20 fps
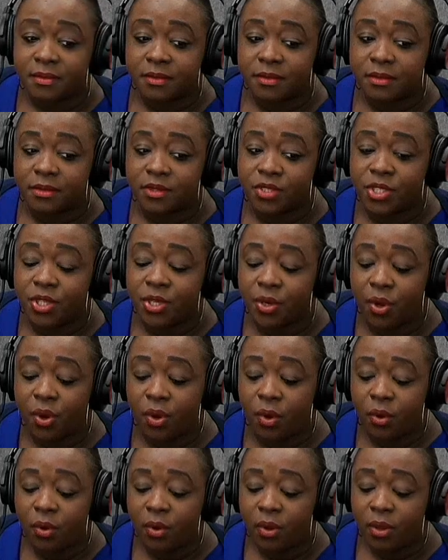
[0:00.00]
You
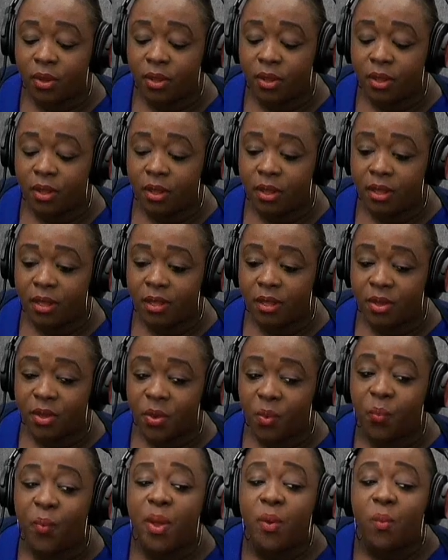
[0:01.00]
know?
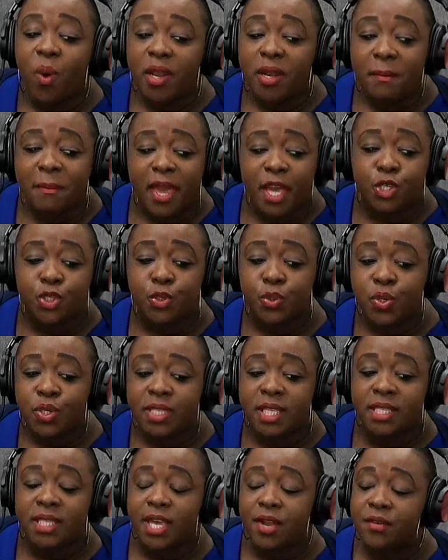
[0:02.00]
We want to make sure
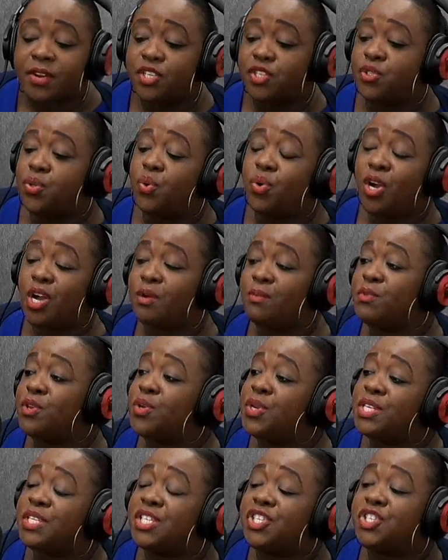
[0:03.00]
that there is no
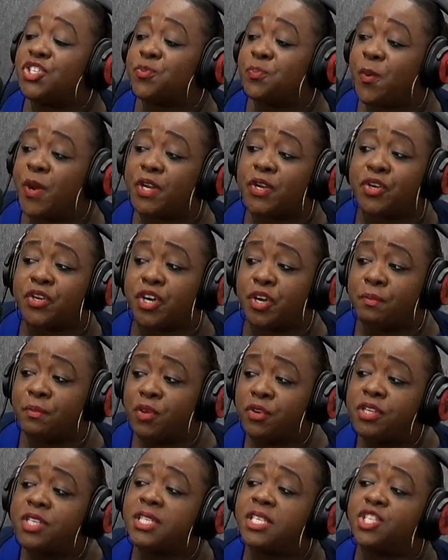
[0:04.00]
community spread or
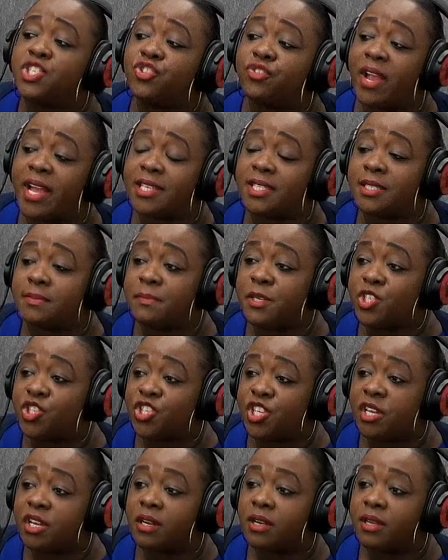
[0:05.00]
community
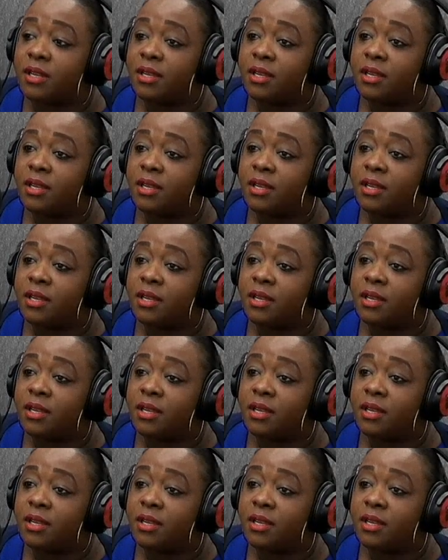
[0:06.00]
transmission.